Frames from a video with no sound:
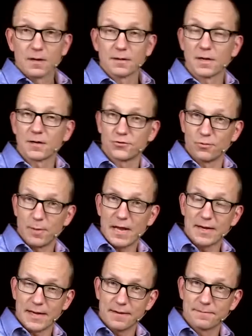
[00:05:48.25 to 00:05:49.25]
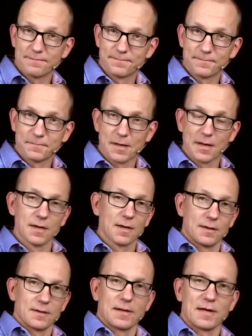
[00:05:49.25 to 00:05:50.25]
Not too bad, eh?
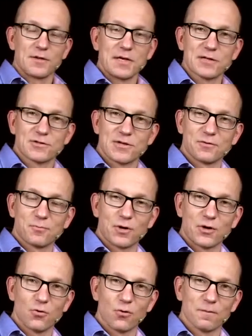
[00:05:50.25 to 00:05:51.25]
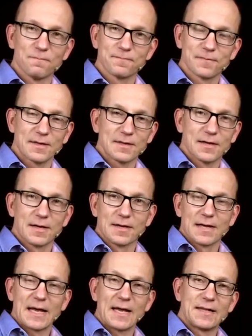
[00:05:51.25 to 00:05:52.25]
I think it sounds pretty cool.
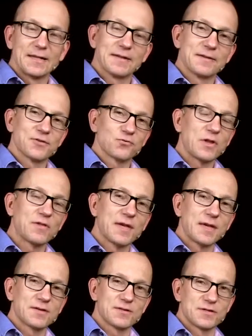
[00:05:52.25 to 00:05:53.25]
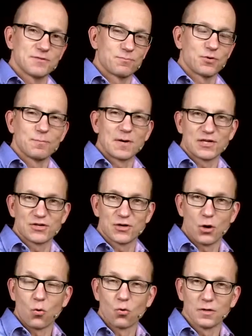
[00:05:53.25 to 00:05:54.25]
And the sweet thing is it's pretty much
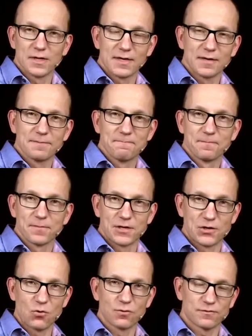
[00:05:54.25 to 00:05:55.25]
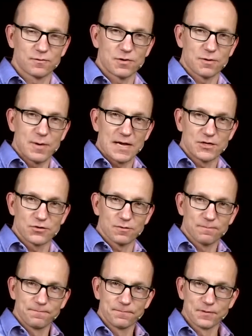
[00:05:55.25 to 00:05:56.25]
only the notes from the arpeggio.
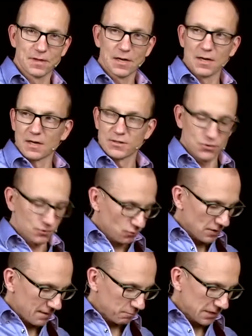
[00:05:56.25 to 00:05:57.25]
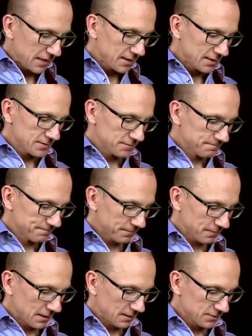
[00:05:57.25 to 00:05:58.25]
So the way I played it,
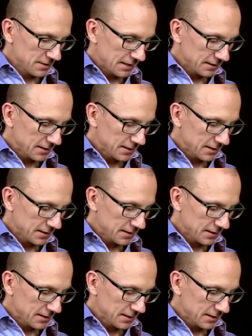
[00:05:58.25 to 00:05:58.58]
it's like